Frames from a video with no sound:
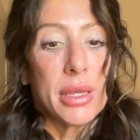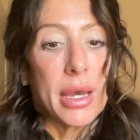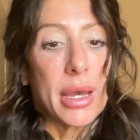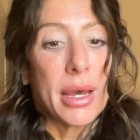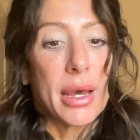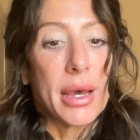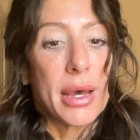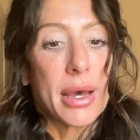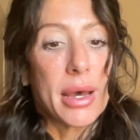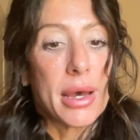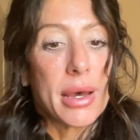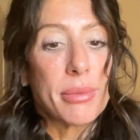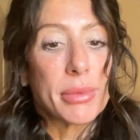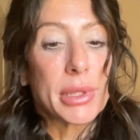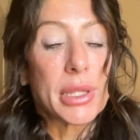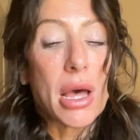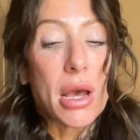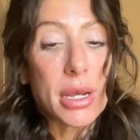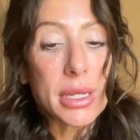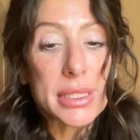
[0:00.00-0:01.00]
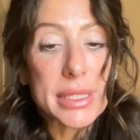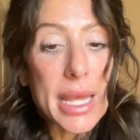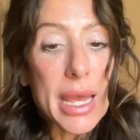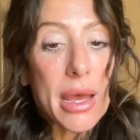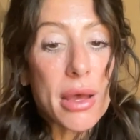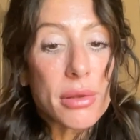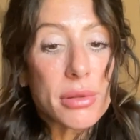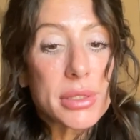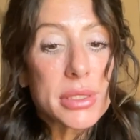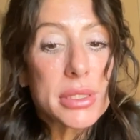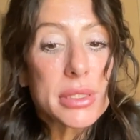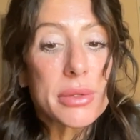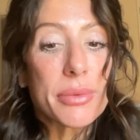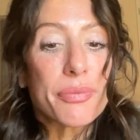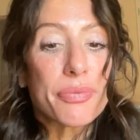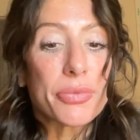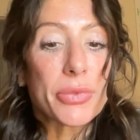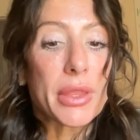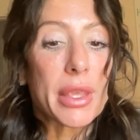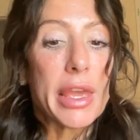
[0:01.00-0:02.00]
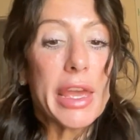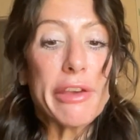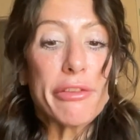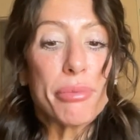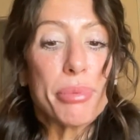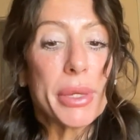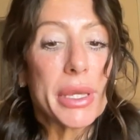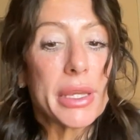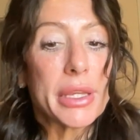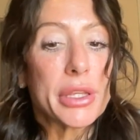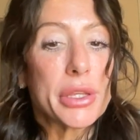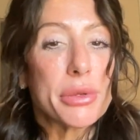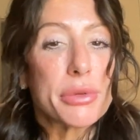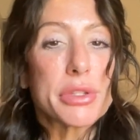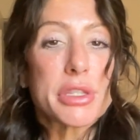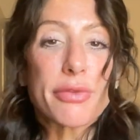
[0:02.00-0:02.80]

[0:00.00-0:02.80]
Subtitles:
Lung sounds, if being used